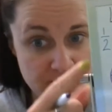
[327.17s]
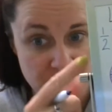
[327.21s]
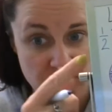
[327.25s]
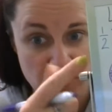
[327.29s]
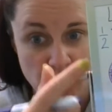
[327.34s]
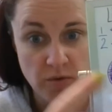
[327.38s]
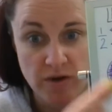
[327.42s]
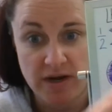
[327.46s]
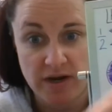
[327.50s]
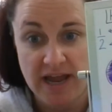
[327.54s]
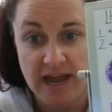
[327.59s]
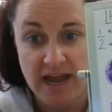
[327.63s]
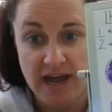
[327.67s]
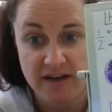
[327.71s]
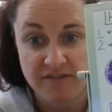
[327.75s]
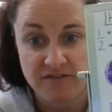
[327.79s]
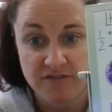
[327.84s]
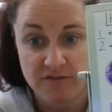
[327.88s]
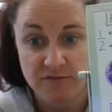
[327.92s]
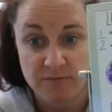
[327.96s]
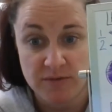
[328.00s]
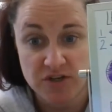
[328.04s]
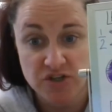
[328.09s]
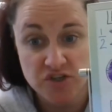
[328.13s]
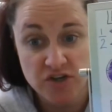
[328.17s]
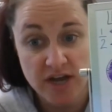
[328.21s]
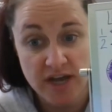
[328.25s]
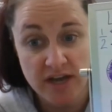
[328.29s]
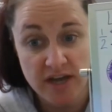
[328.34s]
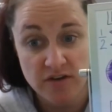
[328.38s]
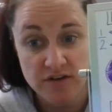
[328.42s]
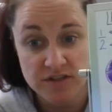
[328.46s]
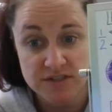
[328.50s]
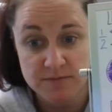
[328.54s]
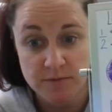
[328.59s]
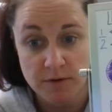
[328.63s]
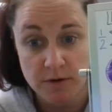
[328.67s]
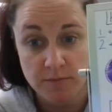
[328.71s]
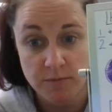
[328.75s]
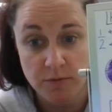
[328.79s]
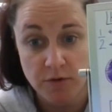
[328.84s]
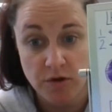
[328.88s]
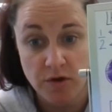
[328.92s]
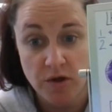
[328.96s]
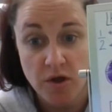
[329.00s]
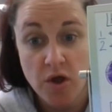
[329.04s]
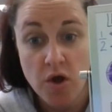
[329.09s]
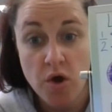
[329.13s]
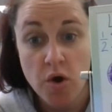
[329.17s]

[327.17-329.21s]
One half of my triangle is purple,